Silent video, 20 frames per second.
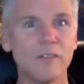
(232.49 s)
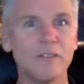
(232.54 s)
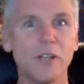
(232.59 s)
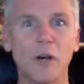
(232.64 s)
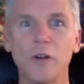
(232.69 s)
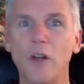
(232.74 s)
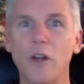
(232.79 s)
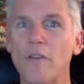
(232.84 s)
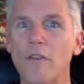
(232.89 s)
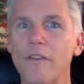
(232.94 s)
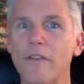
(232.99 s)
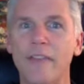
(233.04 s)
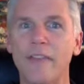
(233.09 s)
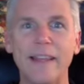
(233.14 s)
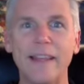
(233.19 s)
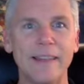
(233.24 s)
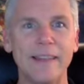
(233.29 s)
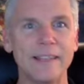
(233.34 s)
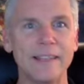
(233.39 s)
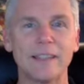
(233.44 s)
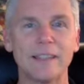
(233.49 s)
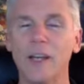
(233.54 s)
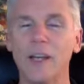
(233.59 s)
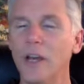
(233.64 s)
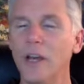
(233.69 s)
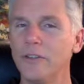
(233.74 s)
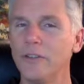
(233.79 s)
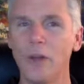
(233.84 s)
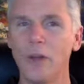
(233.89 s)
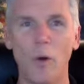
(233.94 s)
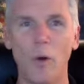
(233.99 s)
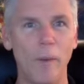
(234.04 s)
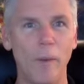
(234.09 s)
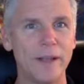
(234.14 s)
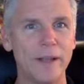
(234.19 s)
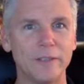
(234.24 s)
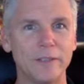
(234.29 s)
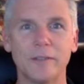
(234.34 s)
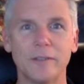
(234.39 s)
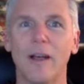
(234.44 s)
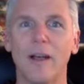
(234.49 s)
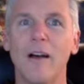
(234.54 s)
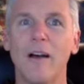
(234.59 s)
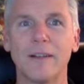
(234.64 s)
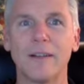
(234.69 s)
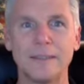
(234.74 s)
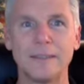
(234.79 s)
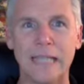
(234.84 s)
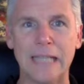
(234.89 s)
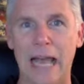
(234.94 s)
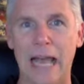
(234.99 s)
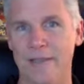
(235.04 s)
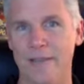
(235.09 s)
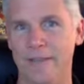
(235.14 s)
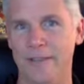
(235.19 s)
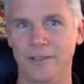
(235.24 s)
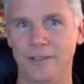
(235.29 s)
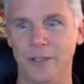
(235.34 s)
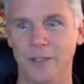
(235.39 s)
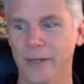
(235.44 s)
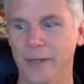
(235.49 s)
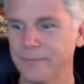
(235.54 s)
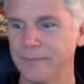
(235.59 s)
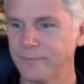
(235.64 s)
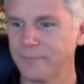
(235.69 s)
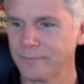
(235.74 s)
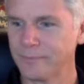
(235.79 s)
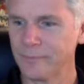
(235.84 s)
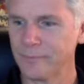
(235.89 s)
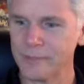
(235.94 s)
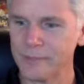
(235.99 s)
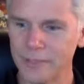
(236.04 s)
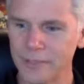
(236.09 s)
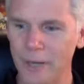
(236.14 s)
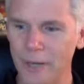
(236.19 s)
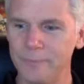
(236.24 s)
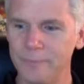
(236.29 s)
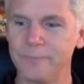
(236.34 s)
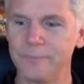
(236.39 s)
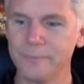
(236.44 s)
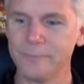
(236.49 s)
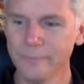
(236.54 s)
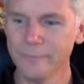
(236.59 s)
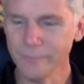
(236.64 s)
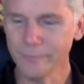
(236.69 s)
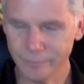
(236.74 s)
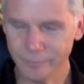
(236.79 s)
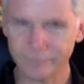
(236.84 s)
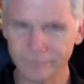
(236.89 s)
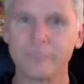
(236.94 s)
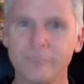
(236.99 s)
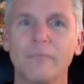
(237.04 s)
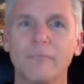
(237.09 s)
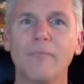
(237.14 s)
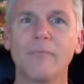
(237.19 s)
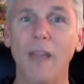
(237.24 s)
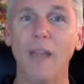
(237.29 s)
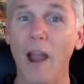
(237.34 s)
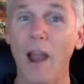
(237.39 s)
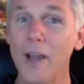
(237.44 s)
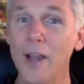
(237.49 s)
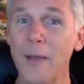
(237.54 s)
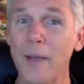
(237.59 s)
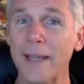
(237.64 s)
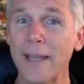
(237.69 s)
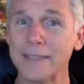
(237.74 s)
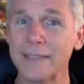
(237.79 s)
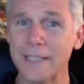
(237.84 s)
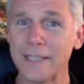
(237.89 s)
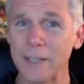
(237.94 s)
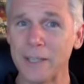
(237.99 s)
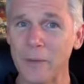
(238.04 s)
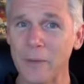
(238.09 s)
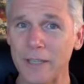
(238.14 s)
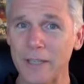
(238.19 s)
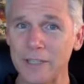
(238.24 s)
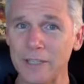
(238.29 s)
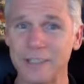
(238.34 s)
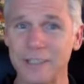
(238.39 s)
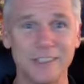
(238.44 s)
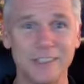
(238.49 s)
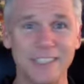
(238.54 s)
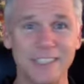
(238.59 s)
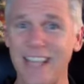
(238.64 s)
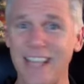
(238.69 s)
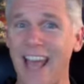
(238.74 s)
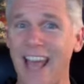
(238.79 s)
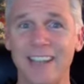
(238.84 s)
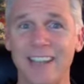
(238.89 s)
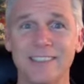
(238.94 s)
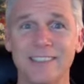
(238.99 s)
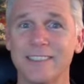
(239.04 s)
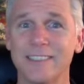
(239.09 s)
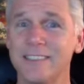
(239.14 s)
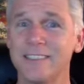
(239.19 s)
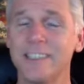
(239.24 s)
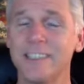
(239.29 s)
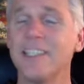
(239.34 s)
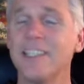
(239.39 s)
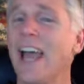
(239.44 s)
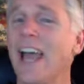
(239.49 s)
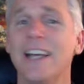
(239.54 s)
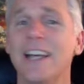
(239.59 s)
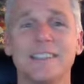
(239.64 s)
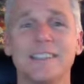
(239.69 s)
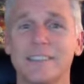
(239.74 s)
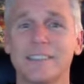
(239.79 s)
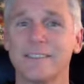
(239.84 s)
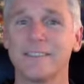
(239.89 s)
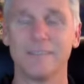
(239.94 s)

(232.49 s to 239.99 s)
Don't overthink it. Don't wait too long. Dive into it. So, are you asking the questions? Just ask. Just ask.